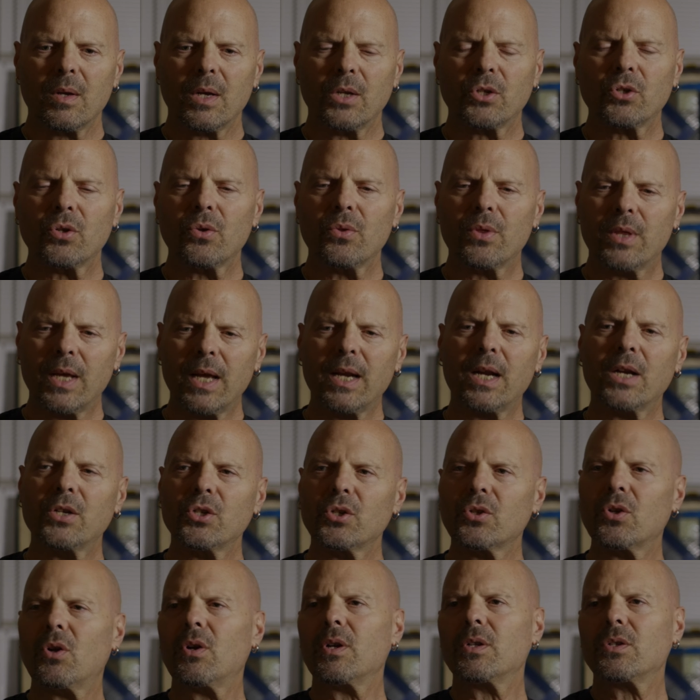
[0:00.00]
And so then I
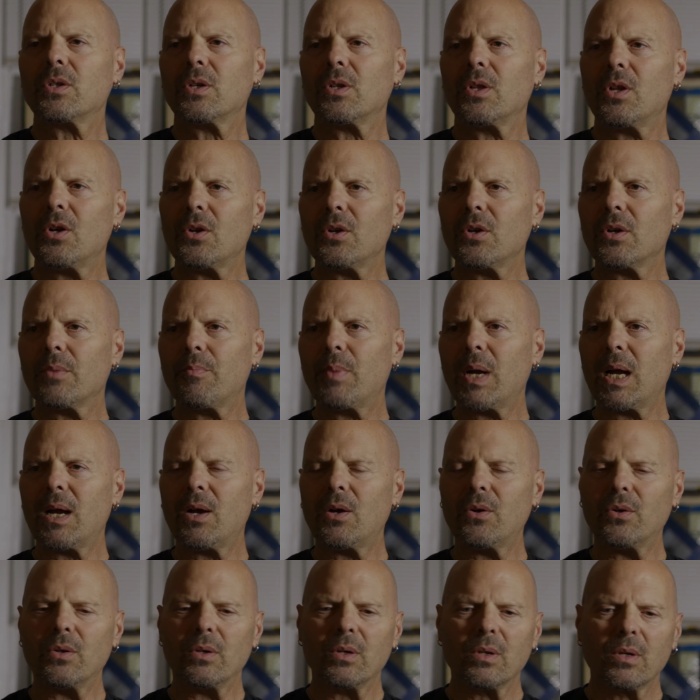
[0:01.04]
started to learn
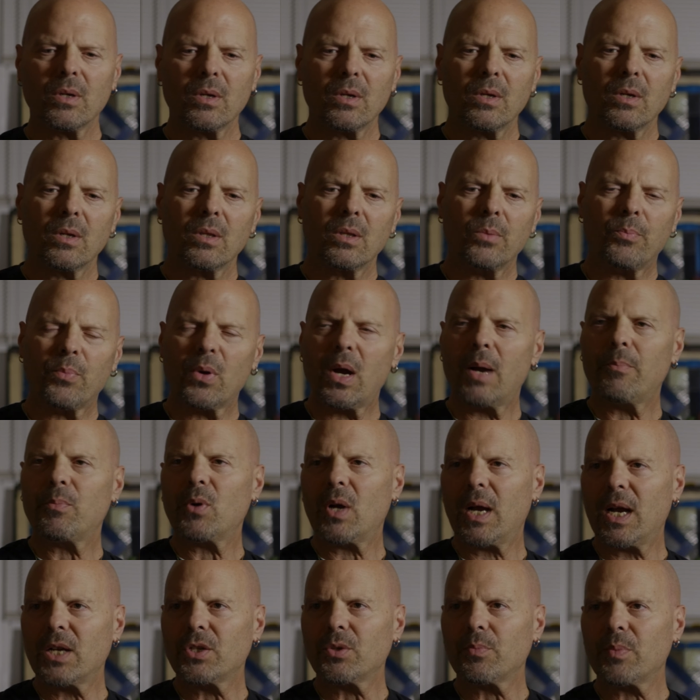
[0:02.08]
about the proper
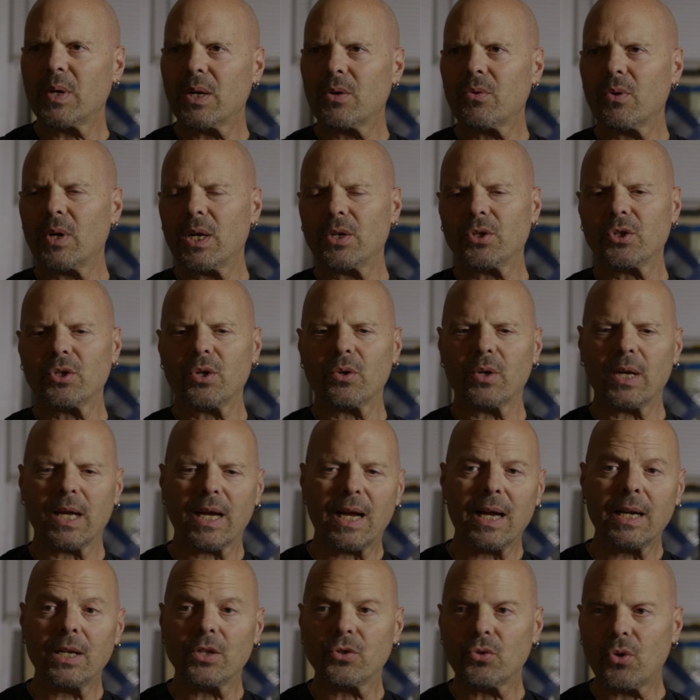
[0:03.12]
aspect ratio, and I
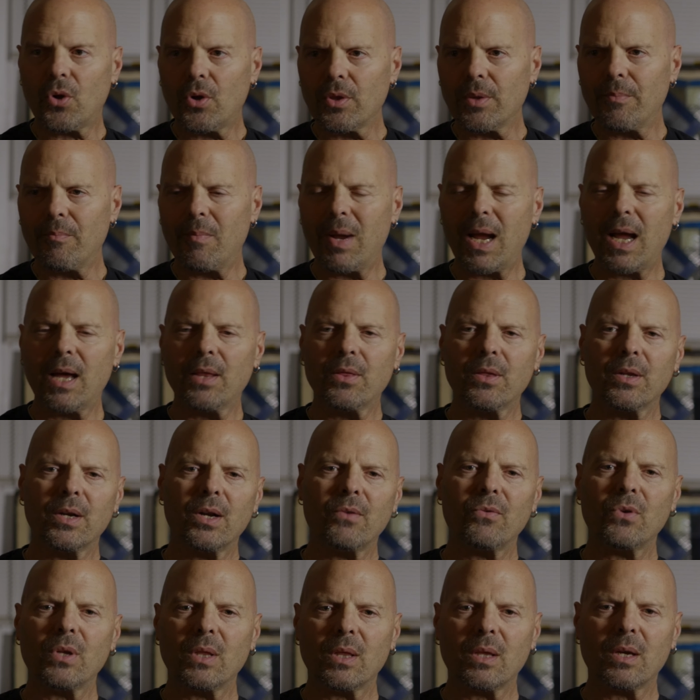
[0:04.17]
got into all the math and
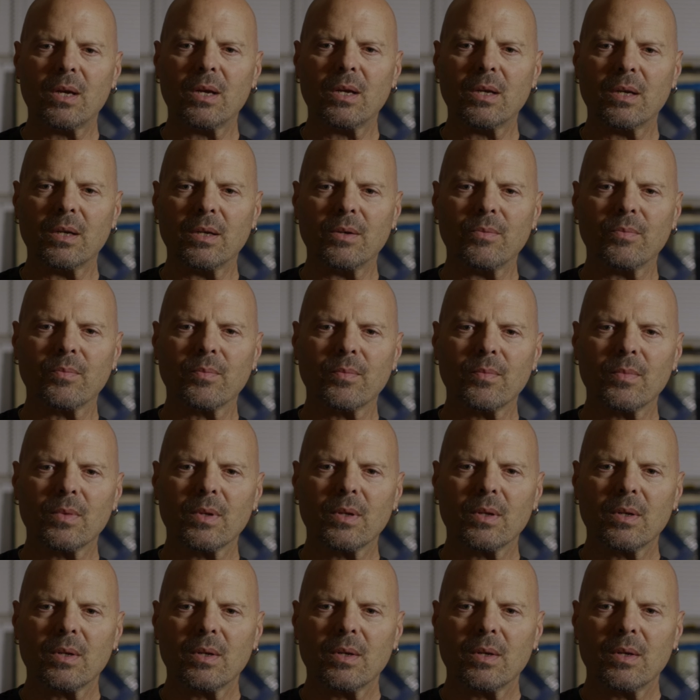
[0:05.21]
everything. And,
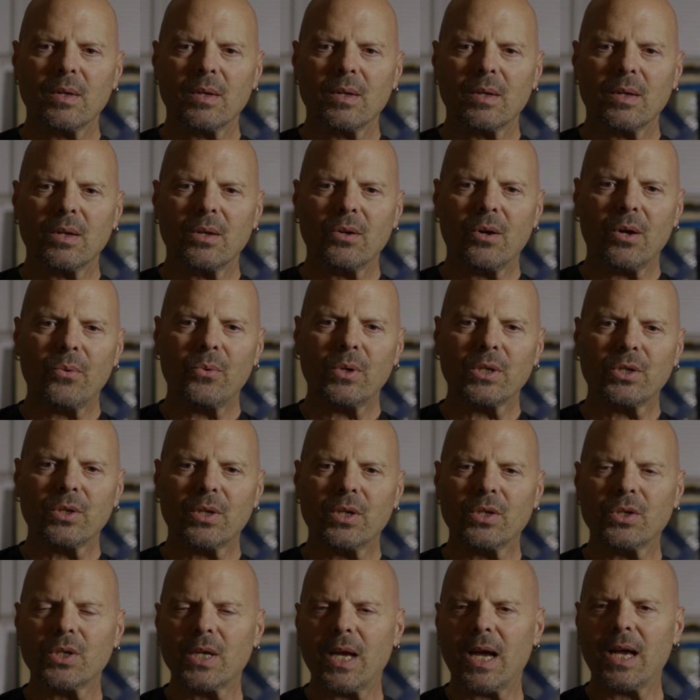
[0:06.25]
you know, I went to
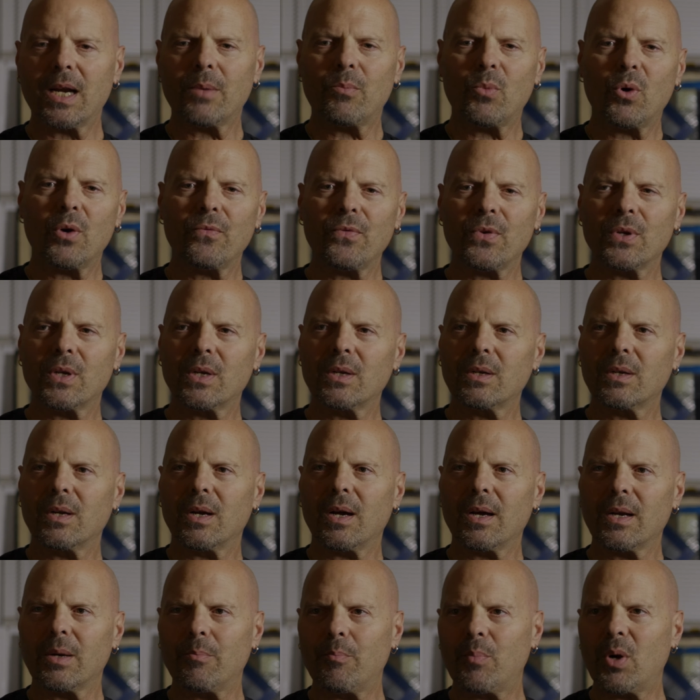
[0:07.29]
this Anamorphic
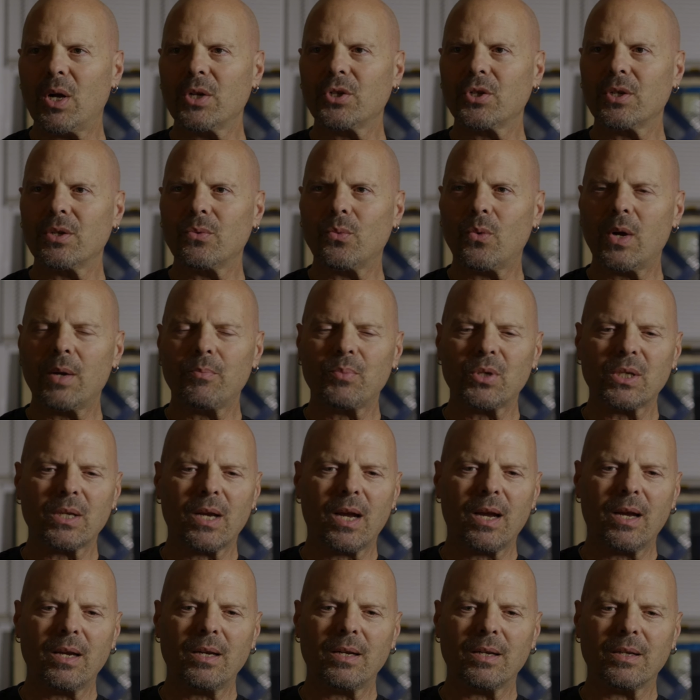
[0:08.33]
on a budget
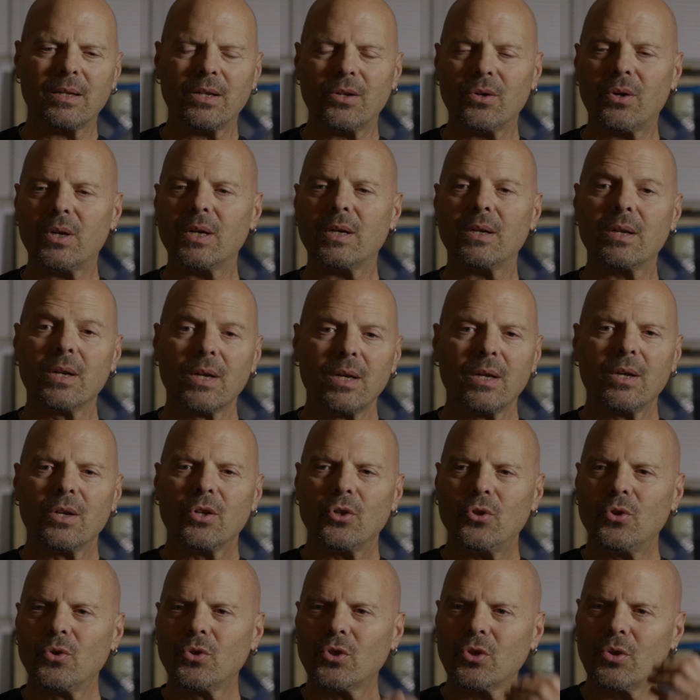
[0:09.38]
website, and, you know, and
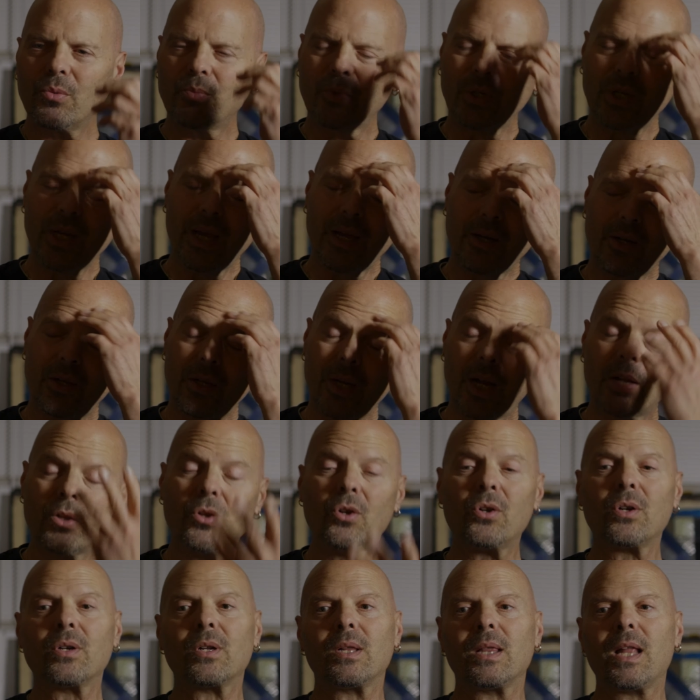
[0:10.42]
YouTube channel, and I
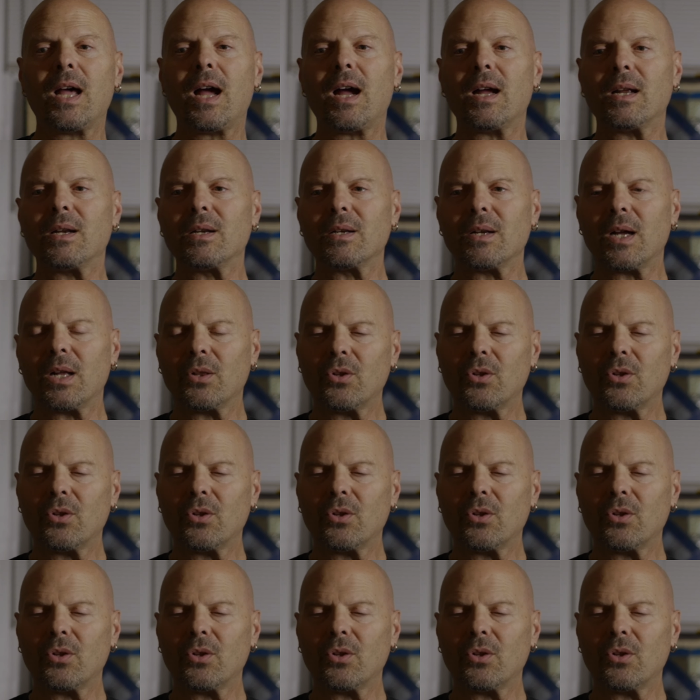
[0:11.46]
learned a lot.